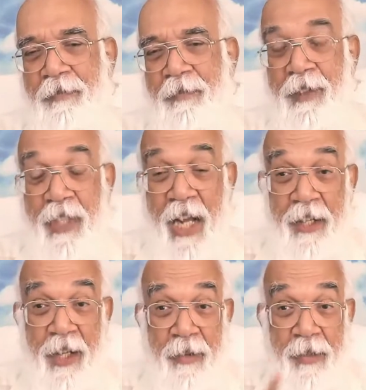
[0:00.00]

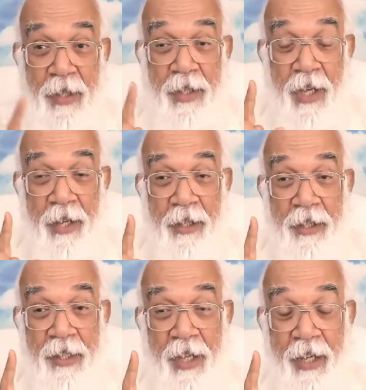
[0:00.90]
That gives us an
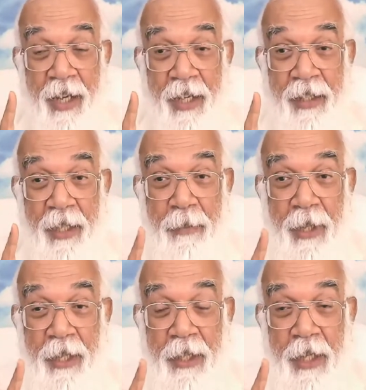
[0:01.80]
understanding that
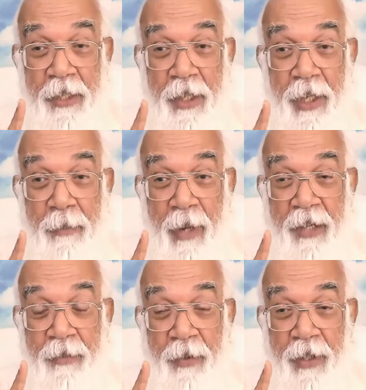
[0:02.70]
meditation and
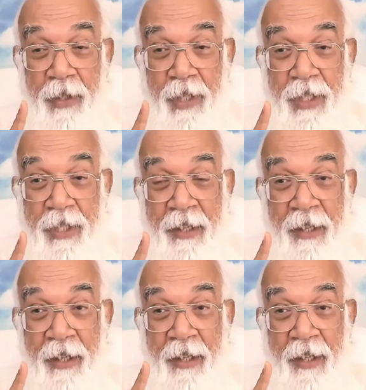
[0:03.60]
mindfulness is
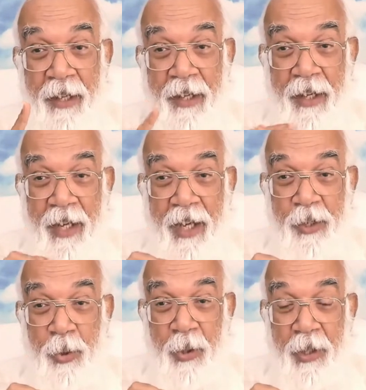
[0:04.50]

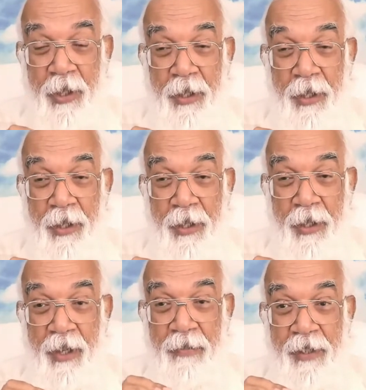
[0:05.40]
natural,
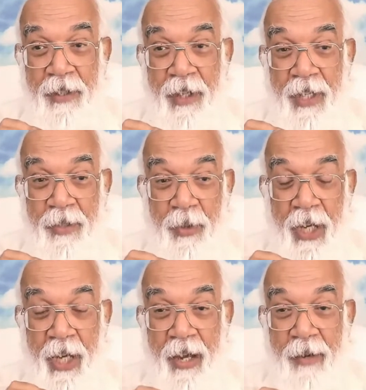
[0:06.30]
effortless.
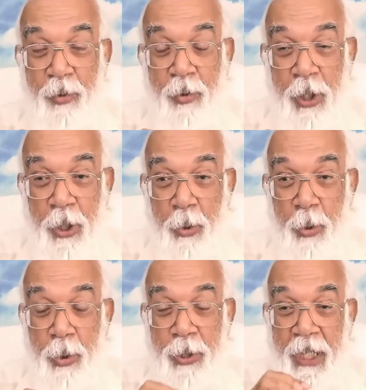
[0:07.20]
We have to
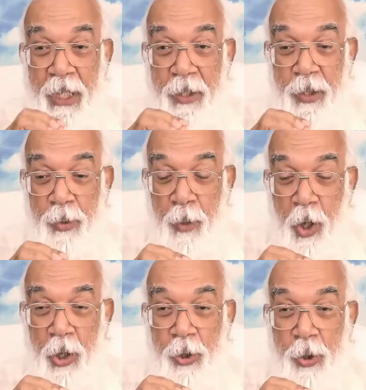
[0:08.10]
use these
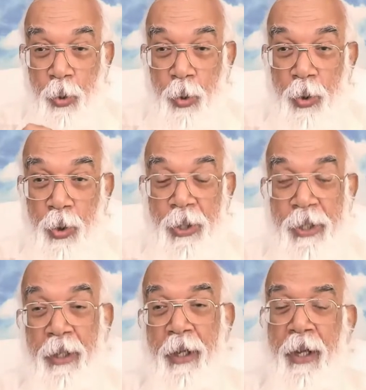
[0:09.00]
small
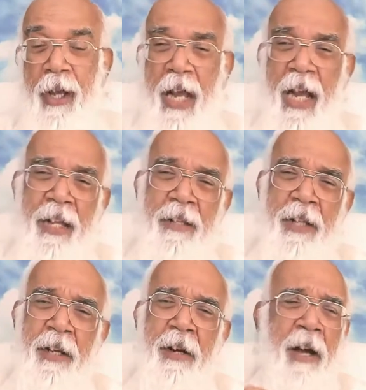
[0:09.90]
tools, and
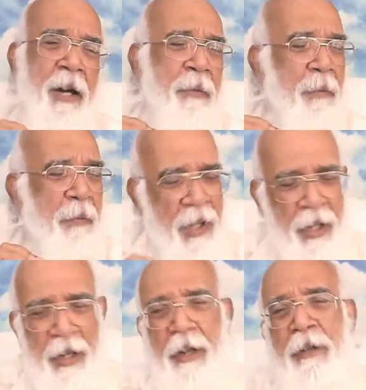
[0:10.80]
there are
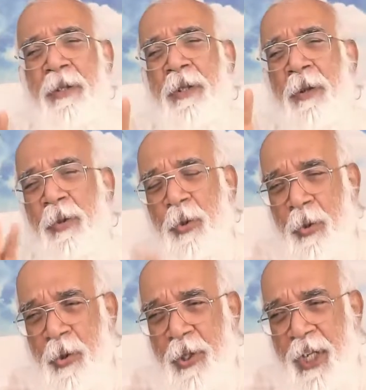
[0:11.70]
millions of
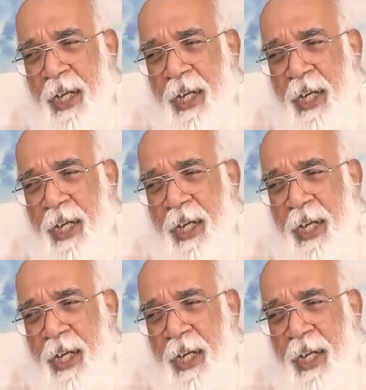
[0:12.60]
tools in